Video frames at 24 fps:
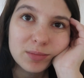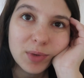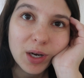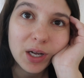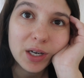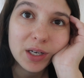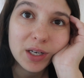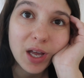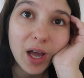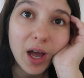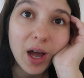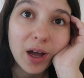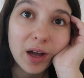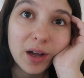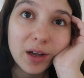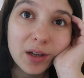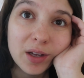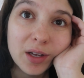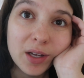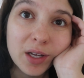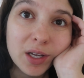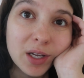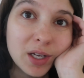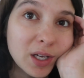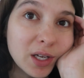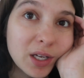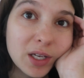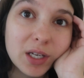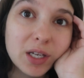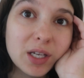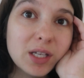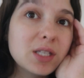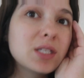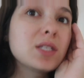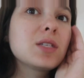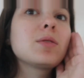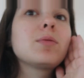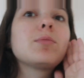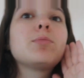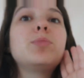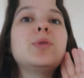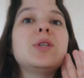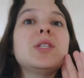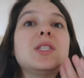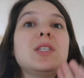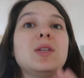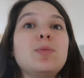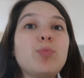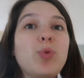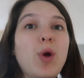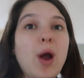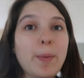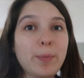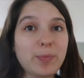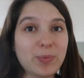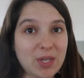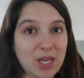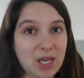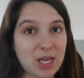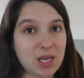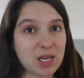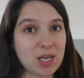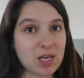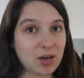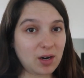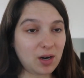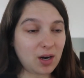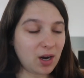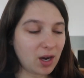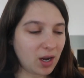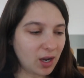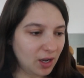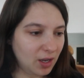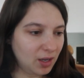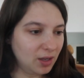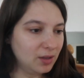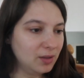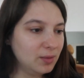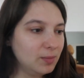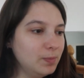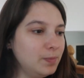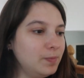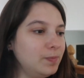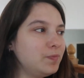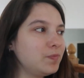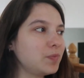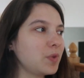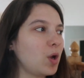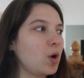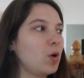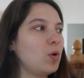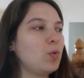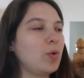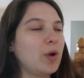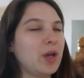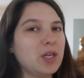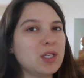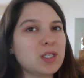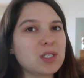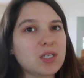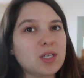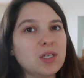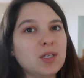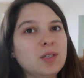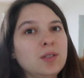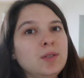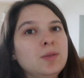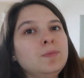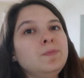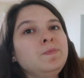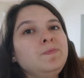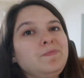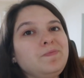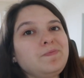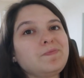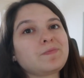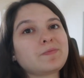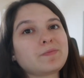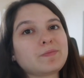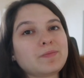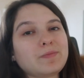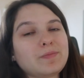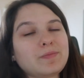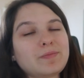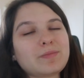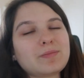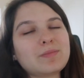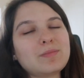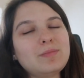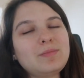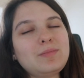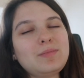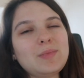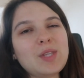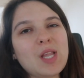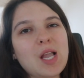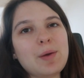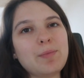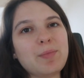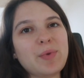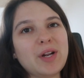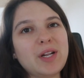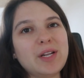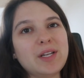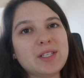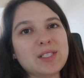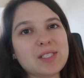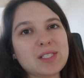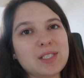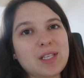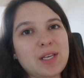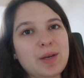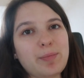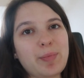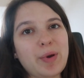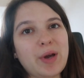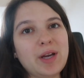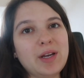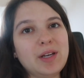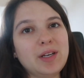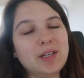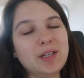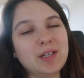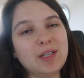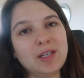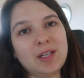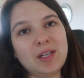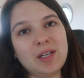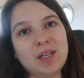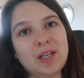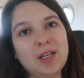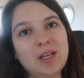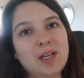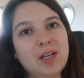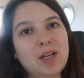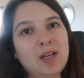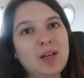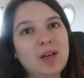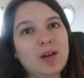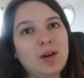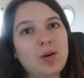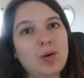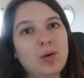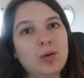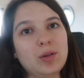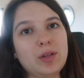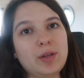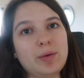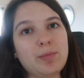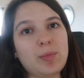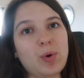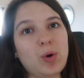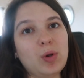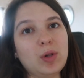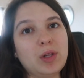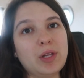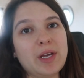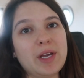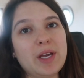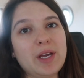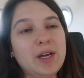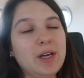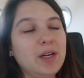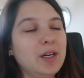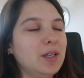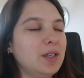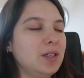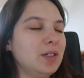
But yeah, it's busy prep day here, always. I'm ready to sleep. Holy moly.